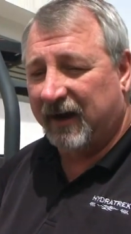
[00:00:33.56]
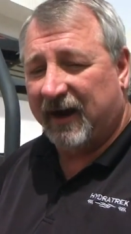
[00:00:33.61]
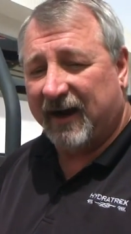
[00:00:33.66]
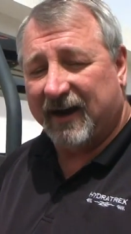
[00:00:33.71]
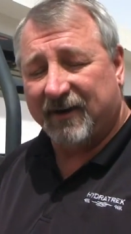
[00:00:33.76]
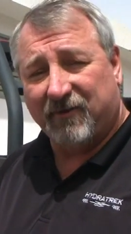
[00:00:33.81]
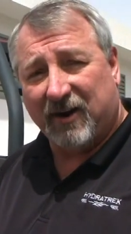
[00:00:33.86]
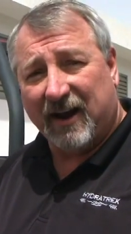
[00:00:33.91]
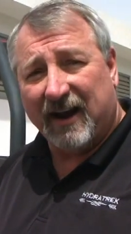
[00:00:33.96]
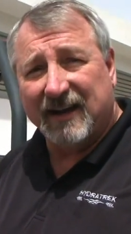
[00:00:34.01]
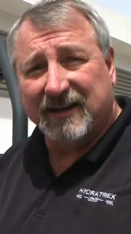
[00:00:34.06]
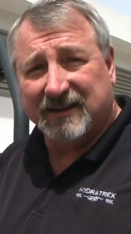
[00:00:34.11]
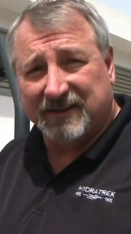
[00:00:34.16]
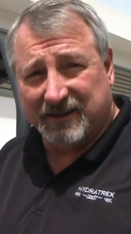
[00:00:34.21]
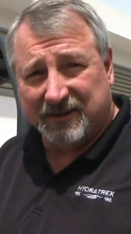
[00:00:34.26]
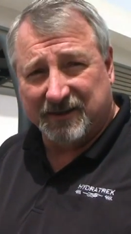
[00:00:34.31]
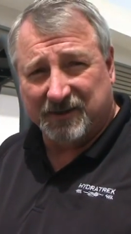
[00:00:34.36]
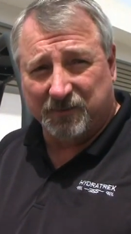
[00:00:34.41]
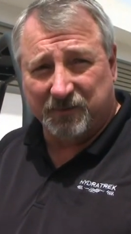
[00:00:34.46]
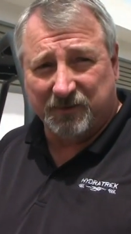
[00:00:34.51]
Hydraulic
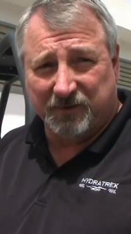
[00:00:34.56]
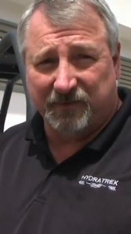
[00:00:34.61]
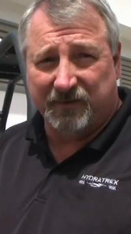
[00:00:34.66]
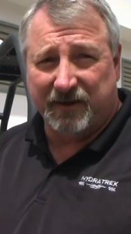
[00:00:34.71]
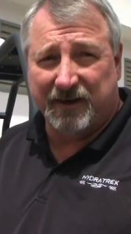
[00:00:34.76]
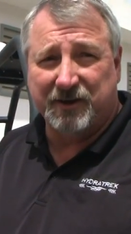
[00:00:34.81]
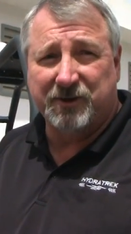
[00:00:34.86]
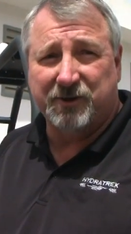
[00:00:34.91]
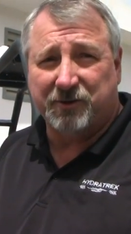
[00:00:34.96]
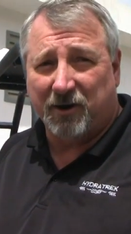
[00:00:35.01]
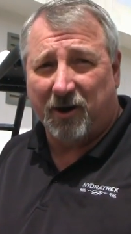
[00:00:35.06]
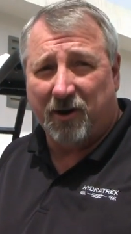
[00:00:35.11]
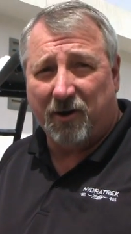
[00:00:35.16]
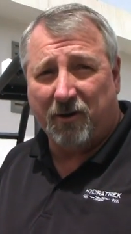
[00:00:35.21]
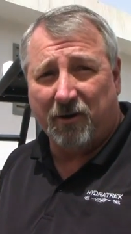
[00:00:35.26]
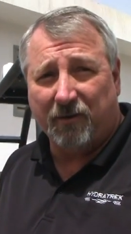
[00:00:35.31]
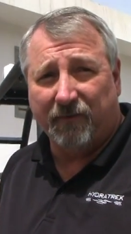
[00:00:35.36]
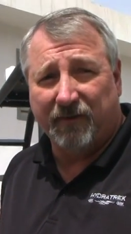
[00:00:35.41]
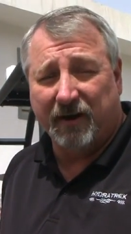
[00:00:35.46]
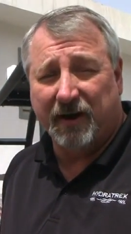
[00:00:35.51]
systems are very
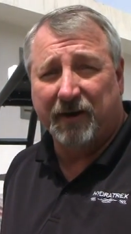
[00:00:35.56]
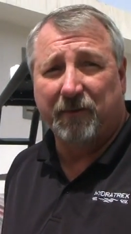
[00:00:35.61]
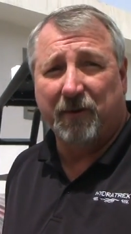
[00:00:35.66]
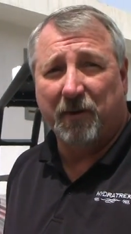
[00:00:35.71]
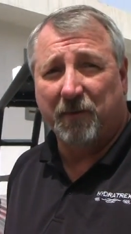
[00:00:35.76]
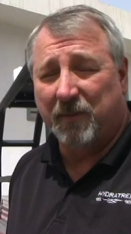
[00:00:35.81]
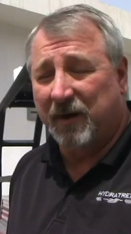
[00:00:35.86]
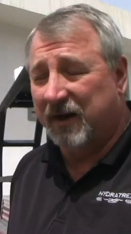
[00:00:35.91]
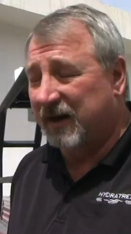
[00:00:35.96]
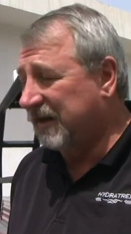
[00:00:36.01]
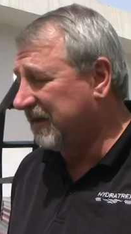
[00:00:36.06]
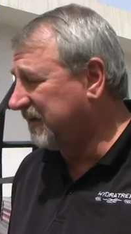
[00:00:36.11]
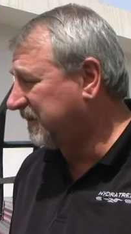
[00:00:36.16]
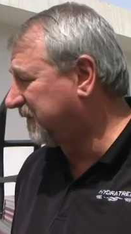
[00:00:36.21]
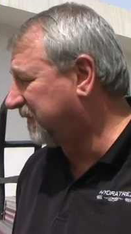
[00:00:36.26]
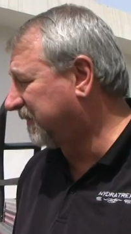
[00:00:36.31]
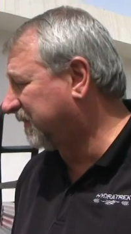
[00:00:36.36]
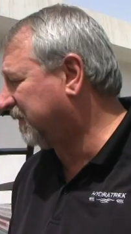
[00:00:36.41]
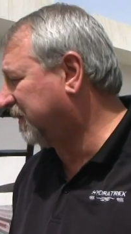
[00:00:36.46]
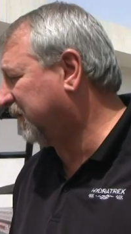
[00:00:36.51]
strong, very robust.